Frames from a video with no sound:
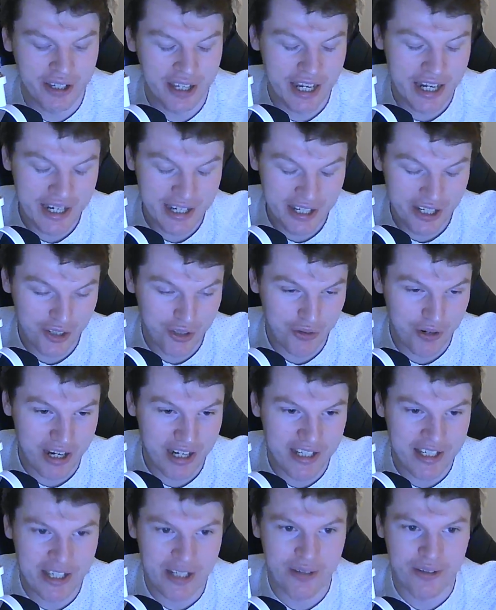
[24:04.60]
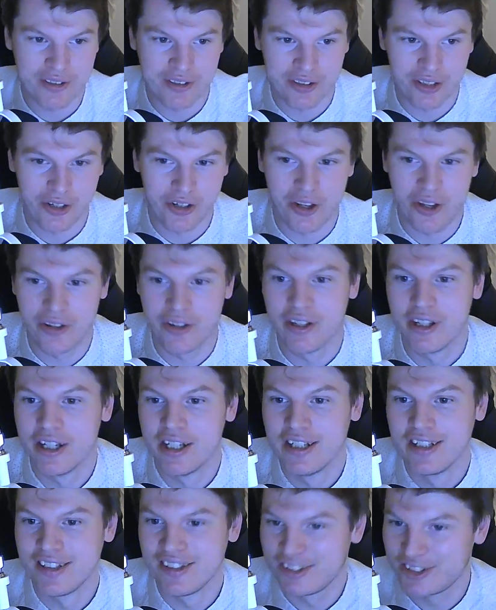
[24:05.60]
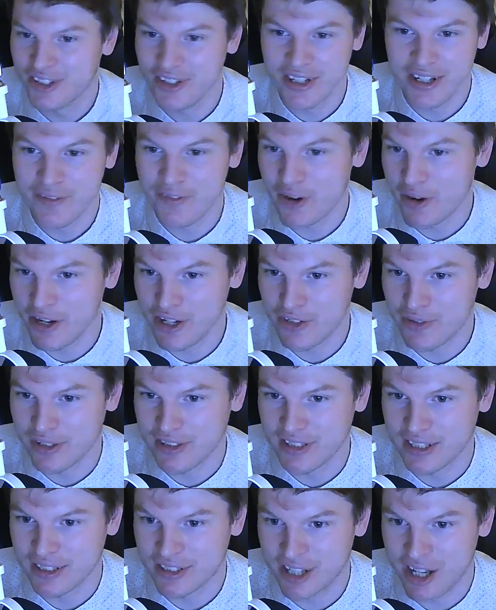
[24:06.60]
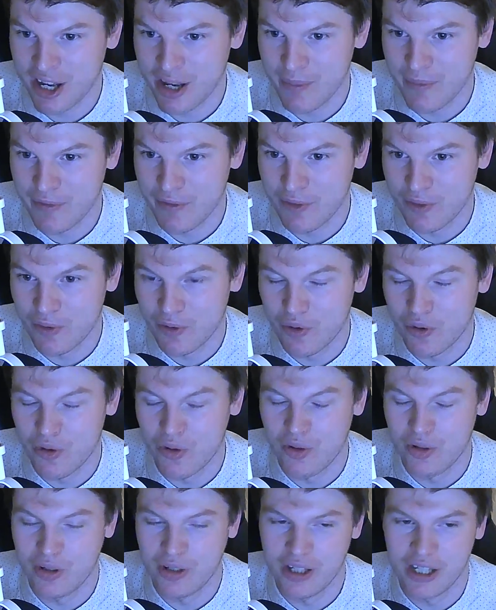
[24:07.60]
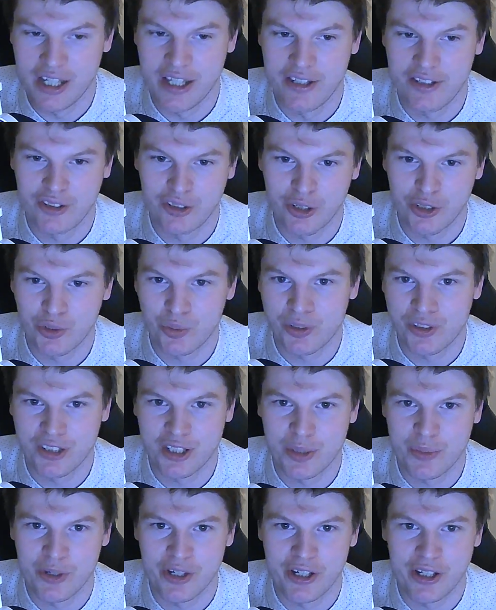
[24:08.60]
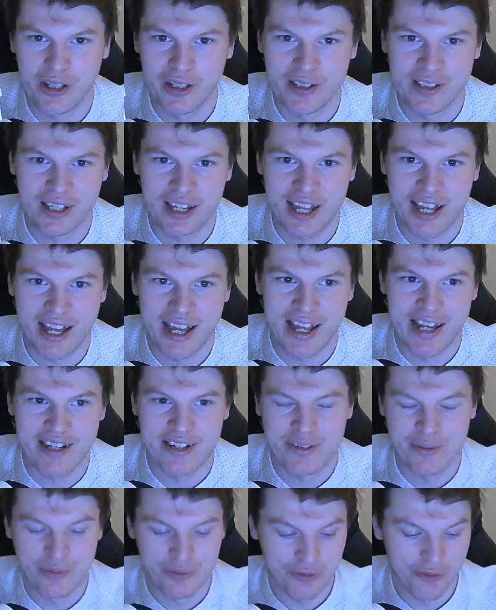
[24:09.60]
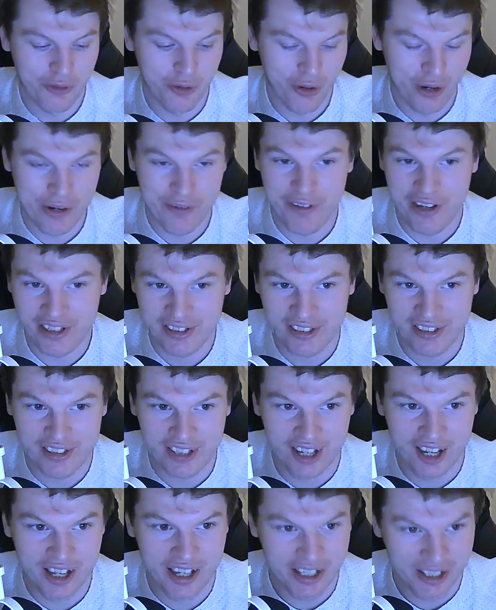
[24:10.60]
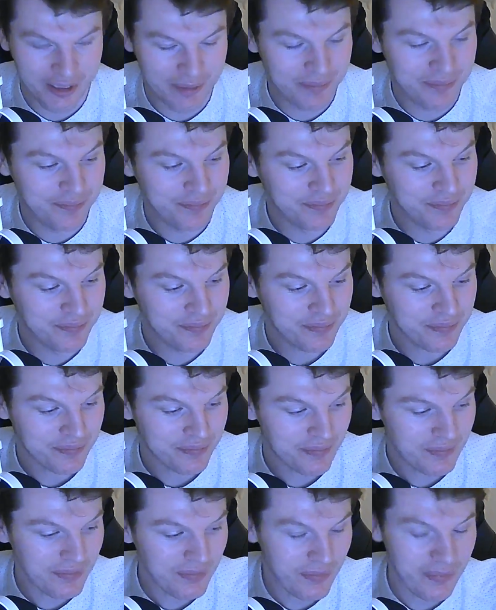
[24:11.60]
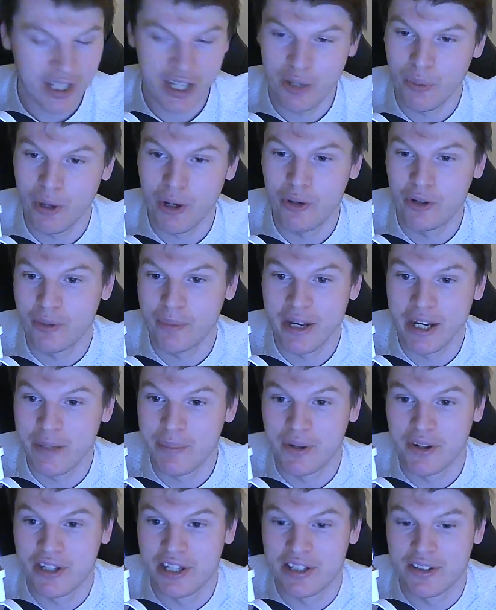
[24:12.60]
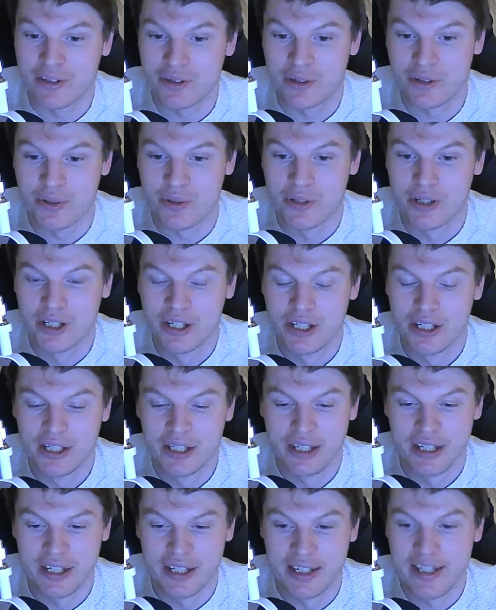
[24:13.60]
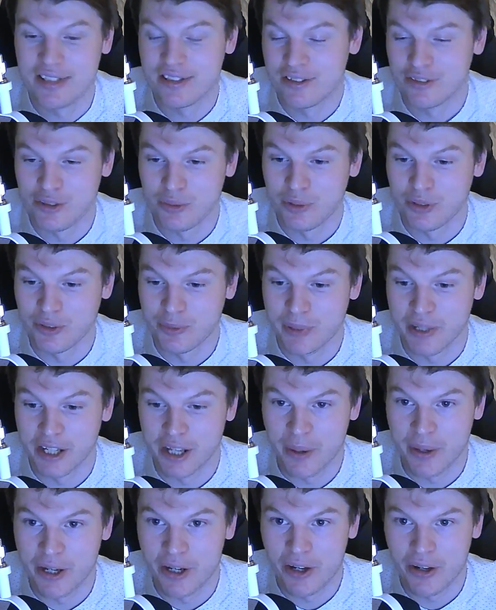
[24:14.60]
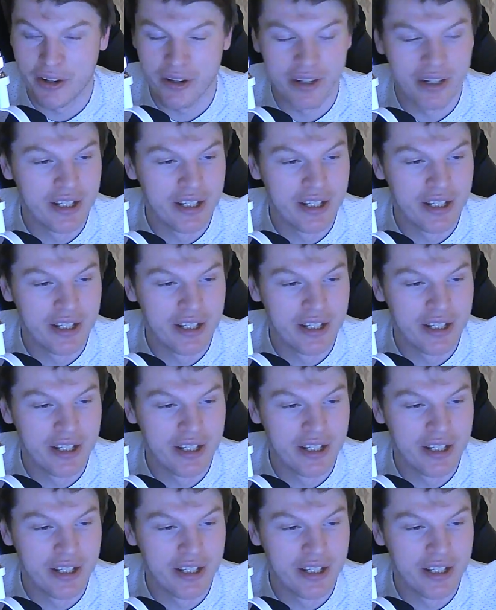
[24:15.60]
India trade deal that's gone on. Certainly a very interesting time for the Scotch whisky world and for investors alike. I welcome anybody to listen to what's been going on.